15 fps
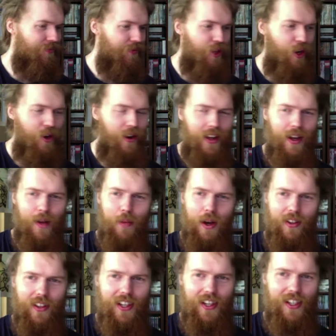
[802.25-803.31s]
turning
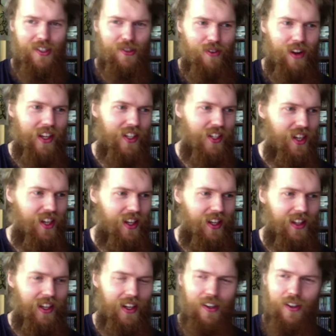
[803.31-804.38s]
about in a
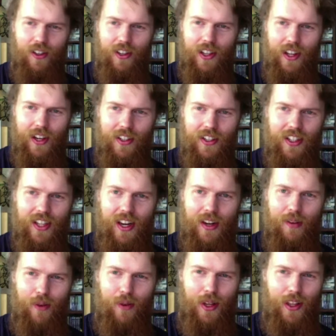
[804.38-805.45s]
straitjacket and not
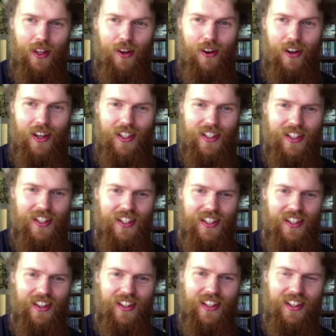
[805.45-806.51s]
understanding why the audience
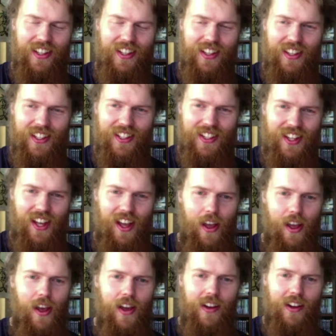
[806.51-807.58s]
doesn't think that that's the
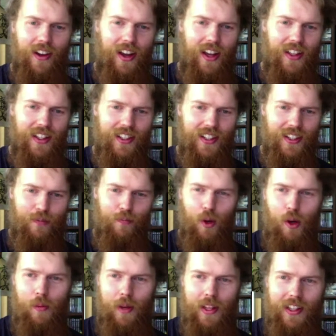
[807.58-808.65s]
greatest
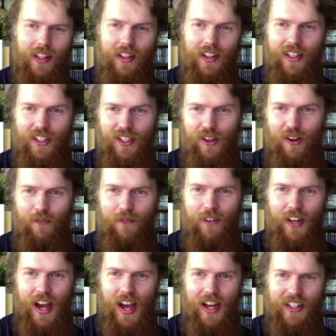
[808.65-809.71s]
moment in the history of
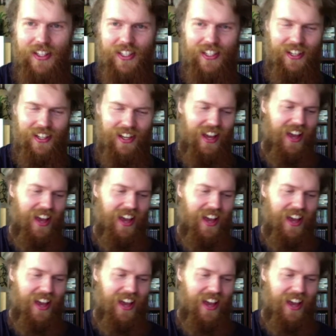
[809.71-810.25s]
dance.